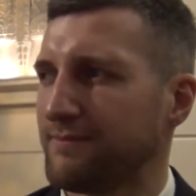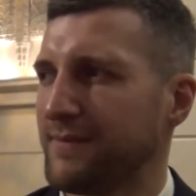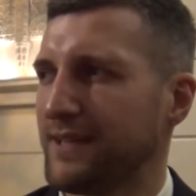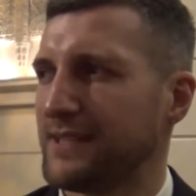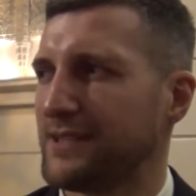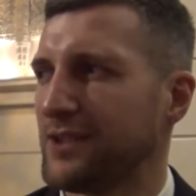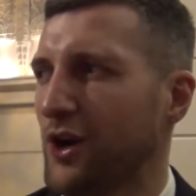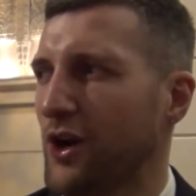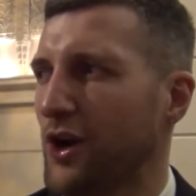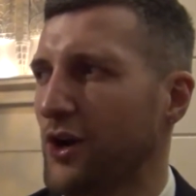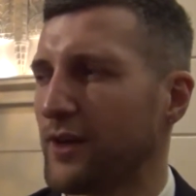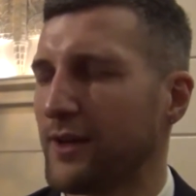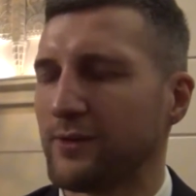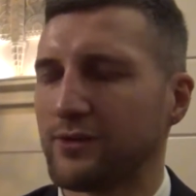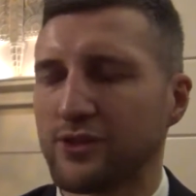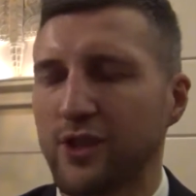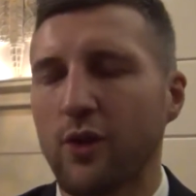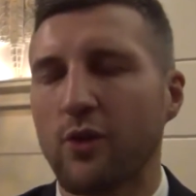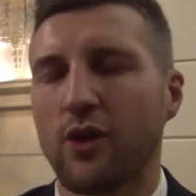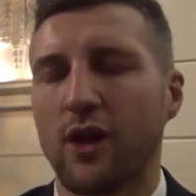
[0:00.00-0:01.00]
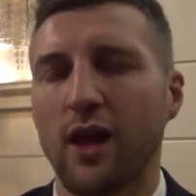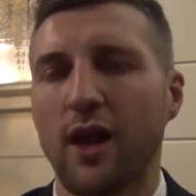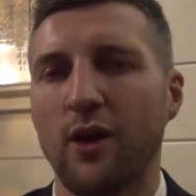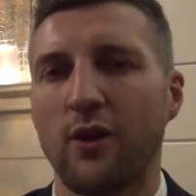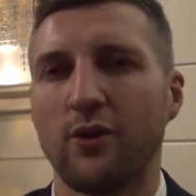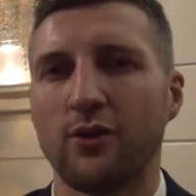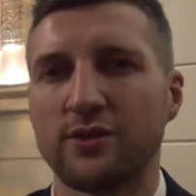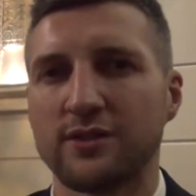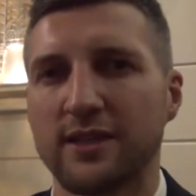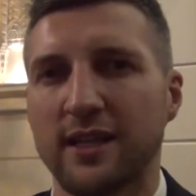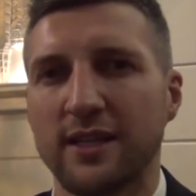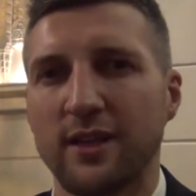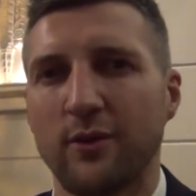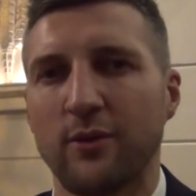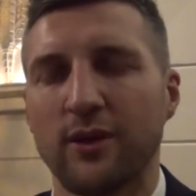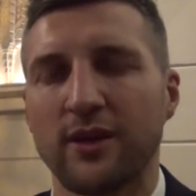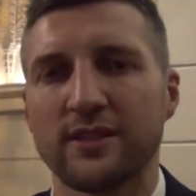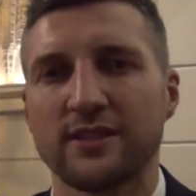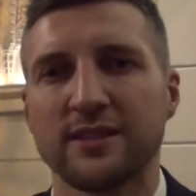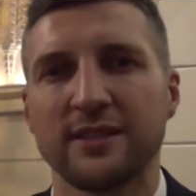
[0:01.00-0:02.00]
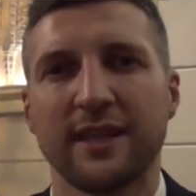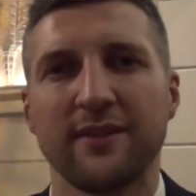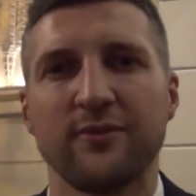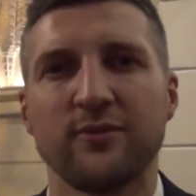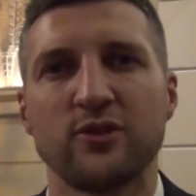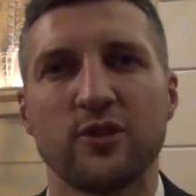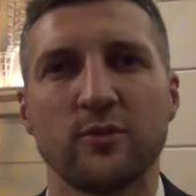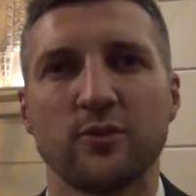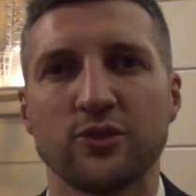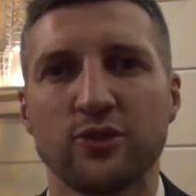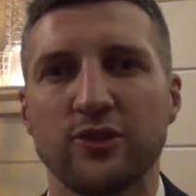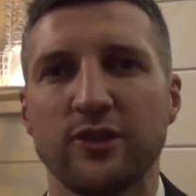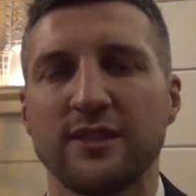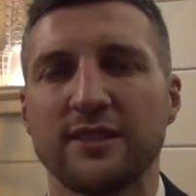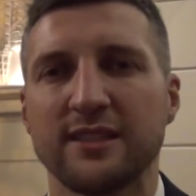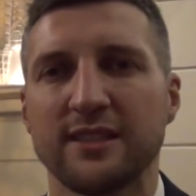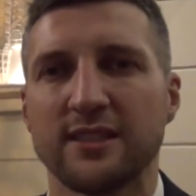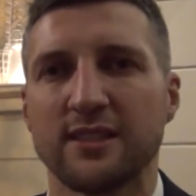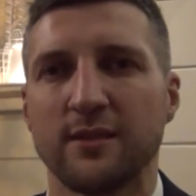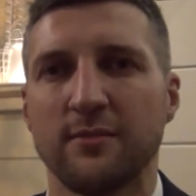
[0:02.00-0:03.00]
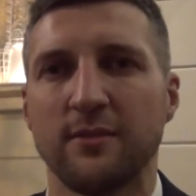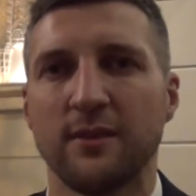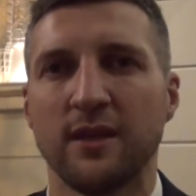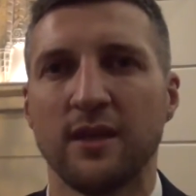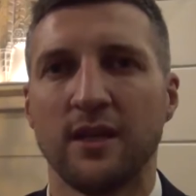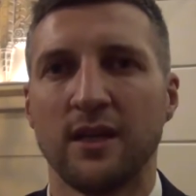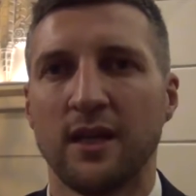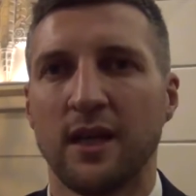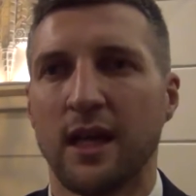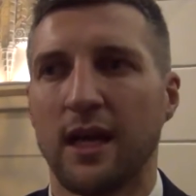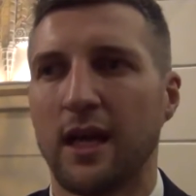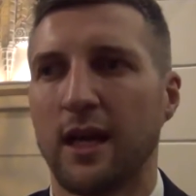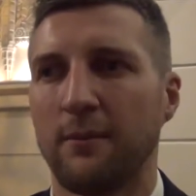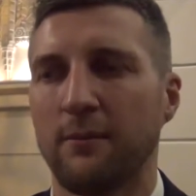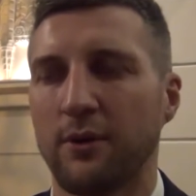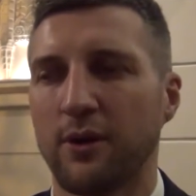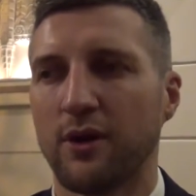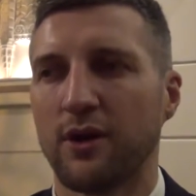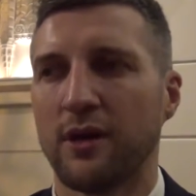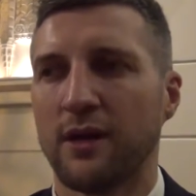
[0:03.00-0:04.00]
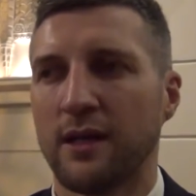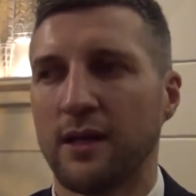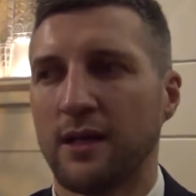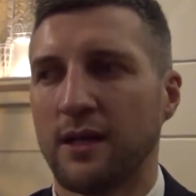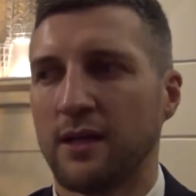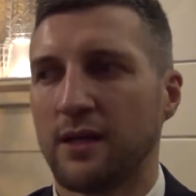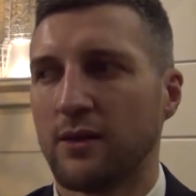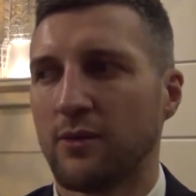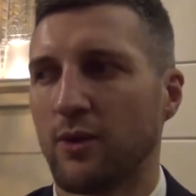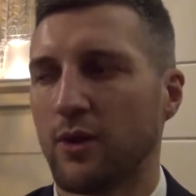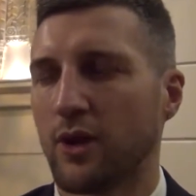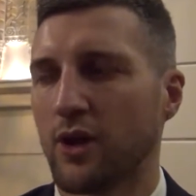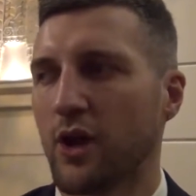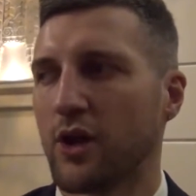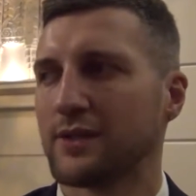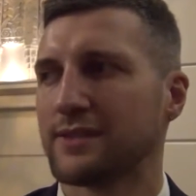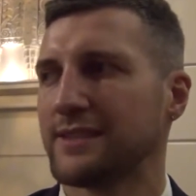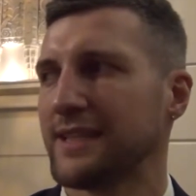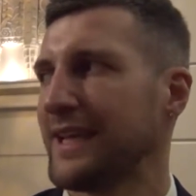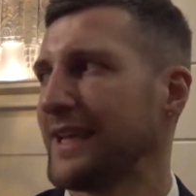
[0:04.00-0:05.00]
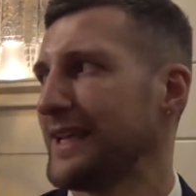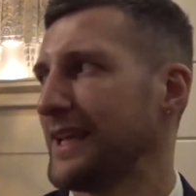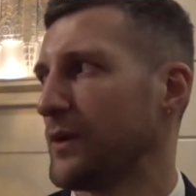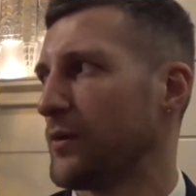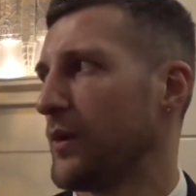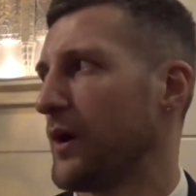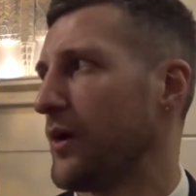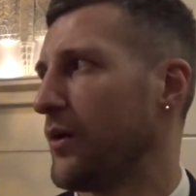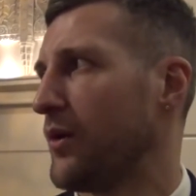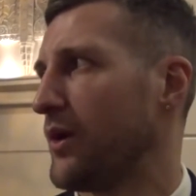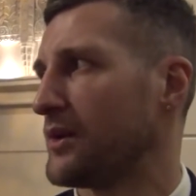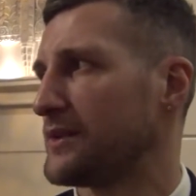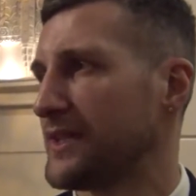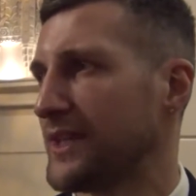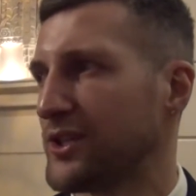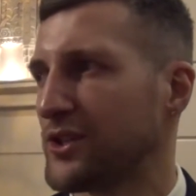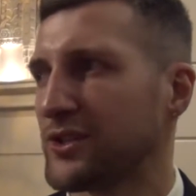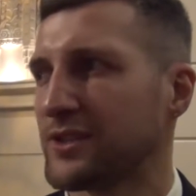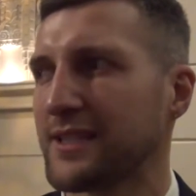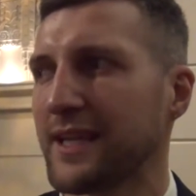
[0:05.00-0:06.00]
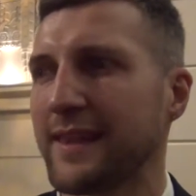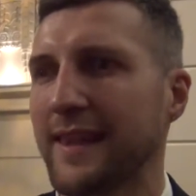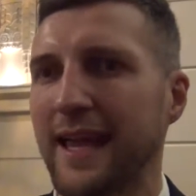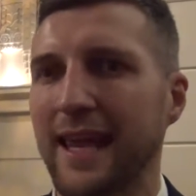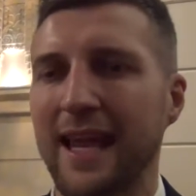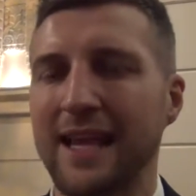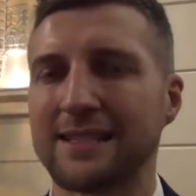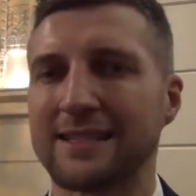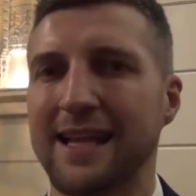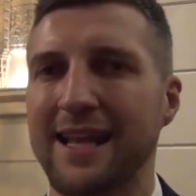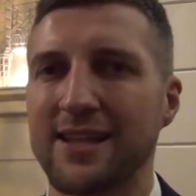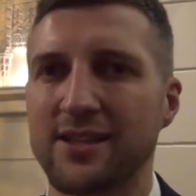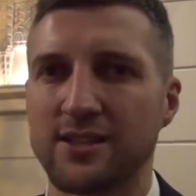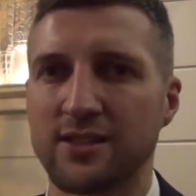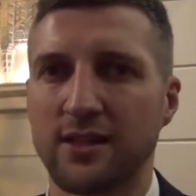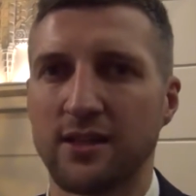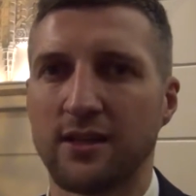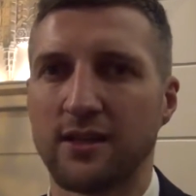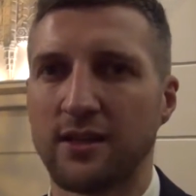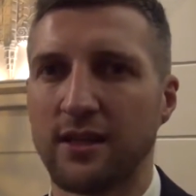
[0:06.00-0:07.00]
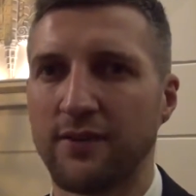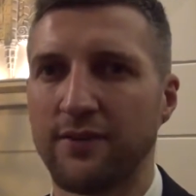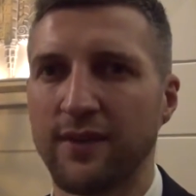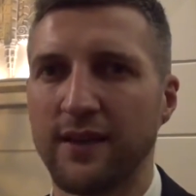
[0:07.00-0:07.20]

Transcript: It's hard, it was so close. I yeah. don't want to give him too much criticism, um, but what Garcia did well was, he just had that last answer. He mm-hmm.